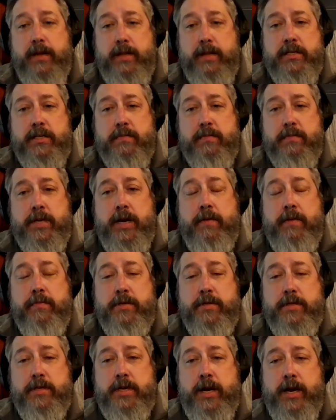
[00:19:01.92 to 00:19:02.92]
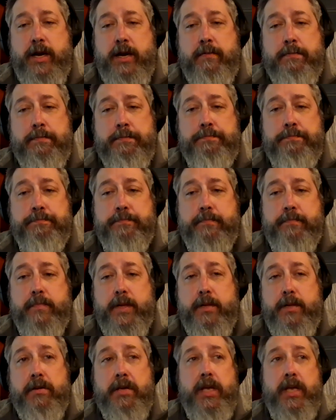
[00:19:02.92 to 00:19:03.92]
then sometimes,
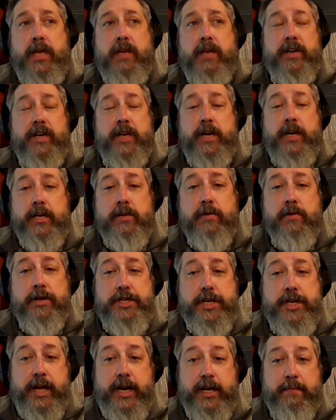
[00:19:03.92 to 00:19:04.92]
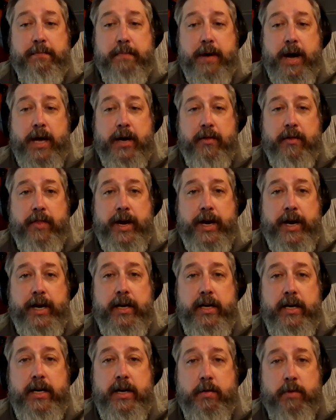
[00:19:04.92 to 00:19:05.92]
you even get into a genetic
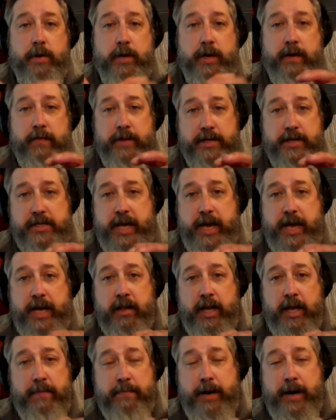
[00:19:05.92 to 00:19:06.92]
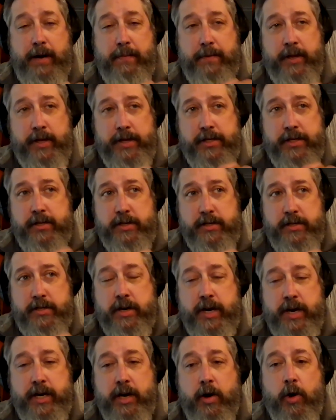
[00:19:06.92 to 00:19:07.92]
bottleneck where you have the satellite population that's
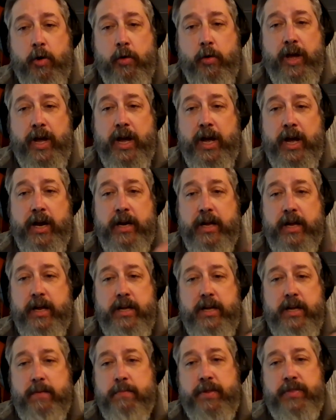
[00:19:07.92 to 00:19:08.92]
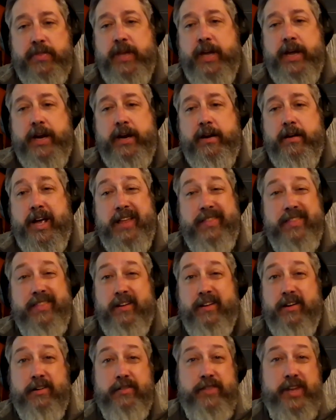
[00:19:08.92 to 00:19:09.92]
trying to hold on, but then,
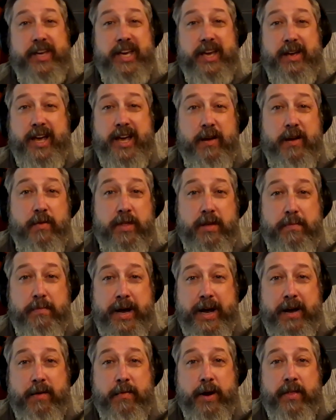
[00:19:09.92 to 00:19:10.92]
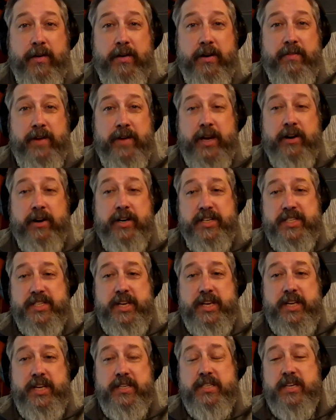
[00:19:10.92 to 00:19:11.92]
or if they get hit with a bad weathered event or
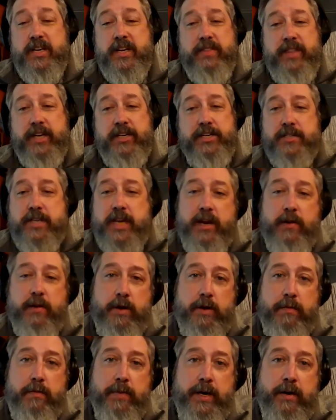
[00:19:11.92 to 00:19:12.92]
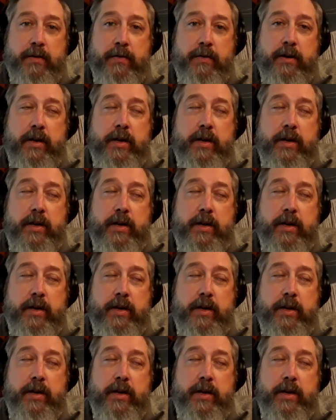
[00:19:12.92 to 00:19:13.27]
disease, they just can't rebound.